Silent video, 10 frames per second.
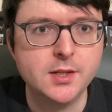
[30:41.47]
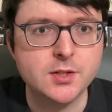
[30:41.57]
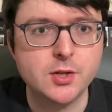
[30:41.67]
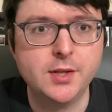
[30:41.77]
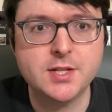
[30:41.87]

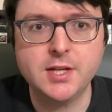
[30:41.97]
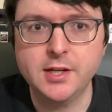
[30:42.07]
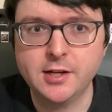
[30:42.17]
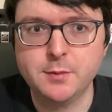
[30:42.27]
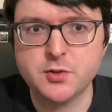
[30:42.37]
So this
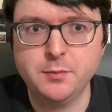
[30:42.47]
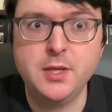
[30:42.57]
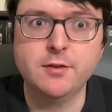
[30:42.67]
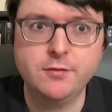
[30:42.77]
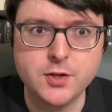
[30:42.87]
again comes from
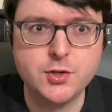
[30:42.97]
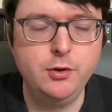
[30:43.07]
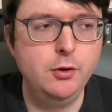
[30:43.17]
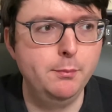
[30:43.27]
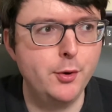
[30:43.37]
the
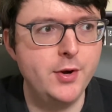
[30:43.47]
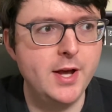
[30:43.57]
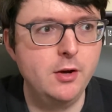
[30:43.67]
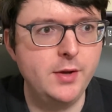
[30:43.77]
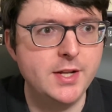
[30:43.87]
official
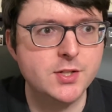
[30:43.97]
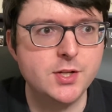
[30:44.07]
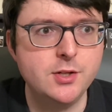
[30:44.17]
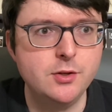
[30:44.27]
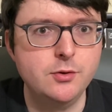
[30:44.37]
Murnau
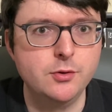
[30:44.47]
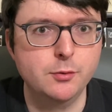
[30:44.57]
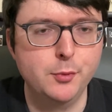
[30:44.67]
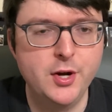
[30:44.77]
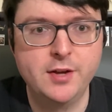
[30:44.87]
Institute or
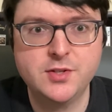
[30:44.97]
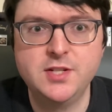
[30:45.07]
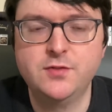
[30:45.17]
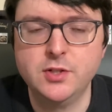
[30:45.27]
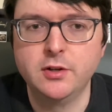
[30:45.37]
Murnau
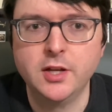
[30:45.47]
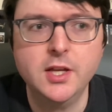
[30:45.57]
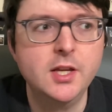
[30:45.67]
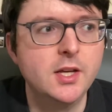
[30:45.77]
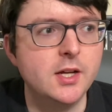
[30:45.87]
Stiftung
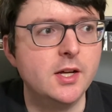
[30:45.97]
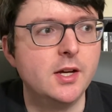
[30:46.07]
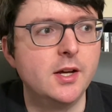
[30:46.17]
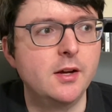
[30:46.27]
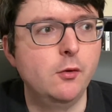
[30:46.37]

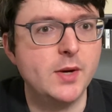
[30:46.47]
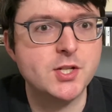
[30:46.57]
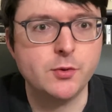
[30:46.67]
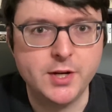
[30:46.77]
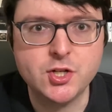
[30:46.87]
uh,
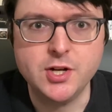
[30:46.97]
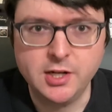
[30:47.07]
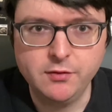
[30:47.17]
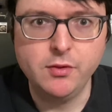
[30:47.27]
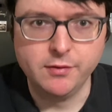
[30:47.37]
restoration
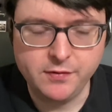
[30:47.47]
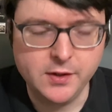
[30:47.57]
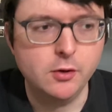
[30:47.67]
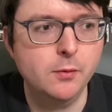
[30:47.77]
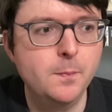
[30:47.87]
of the
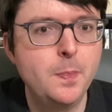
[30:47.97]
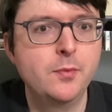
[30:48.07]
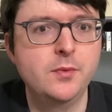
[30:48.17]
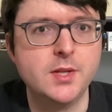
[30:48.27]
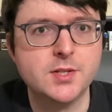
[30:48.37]
film.
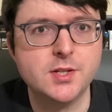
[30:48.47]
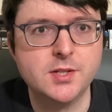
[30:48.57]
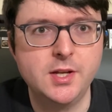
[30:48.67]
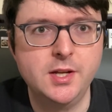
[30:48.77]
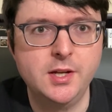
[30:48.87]
This is
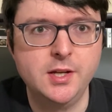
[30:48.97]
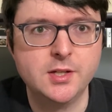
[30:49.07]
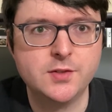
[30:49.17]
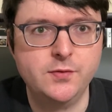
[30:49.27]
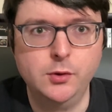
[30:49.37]
in
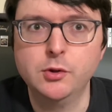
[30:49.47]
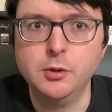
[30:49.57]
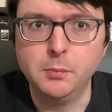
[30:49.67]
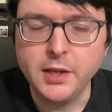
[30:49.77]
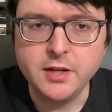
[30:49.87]
its full
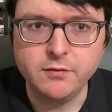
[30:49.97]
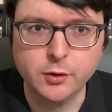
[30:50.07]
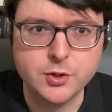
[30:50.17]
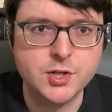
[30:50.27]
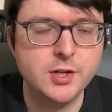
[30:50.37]
complete
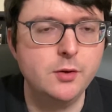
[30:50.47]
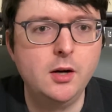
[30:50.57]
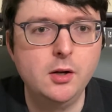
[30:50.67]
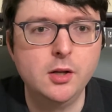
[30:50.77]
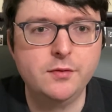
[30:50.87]
version.
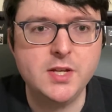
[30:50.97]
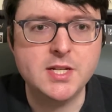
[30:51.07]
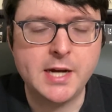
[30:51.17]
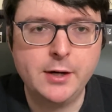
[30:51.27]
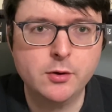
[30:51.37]
All of the
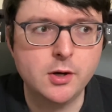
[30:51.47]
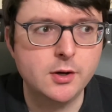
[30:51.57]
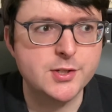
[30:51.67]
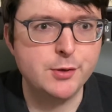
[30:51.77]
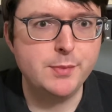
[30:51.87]
title
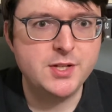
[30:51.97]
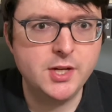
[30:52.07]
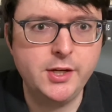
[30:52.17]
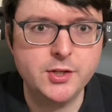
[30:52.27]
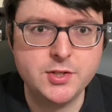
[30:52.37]
cards are
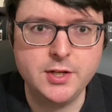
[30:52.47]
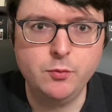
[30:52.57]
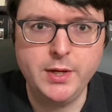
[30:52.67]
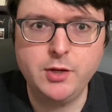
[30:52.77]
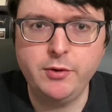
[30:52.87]
meticulously
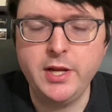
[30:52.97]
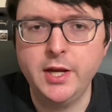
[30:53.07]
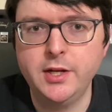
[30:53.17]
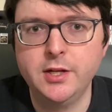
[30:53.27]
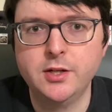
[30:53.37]

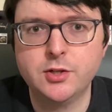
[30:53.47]
recreated